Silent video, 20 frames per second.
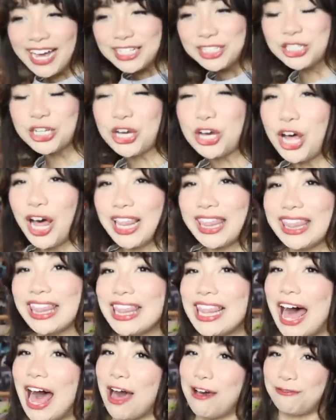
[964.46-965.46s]
It took a
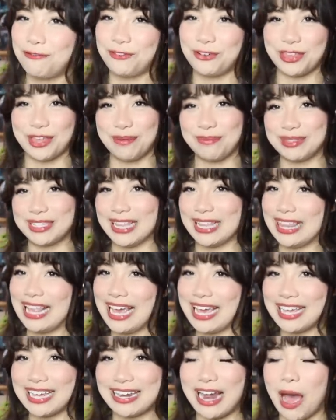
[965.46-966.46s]
lot for them to,
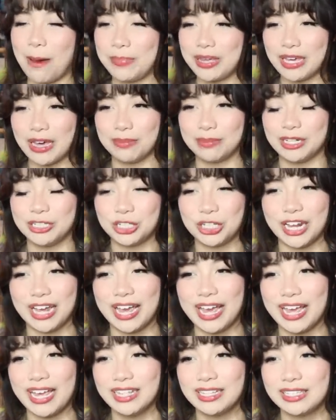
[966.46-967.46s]
like, not become
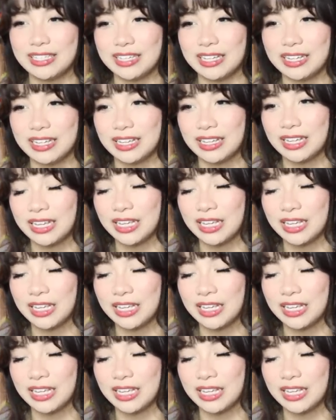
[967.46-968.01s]
shitheads.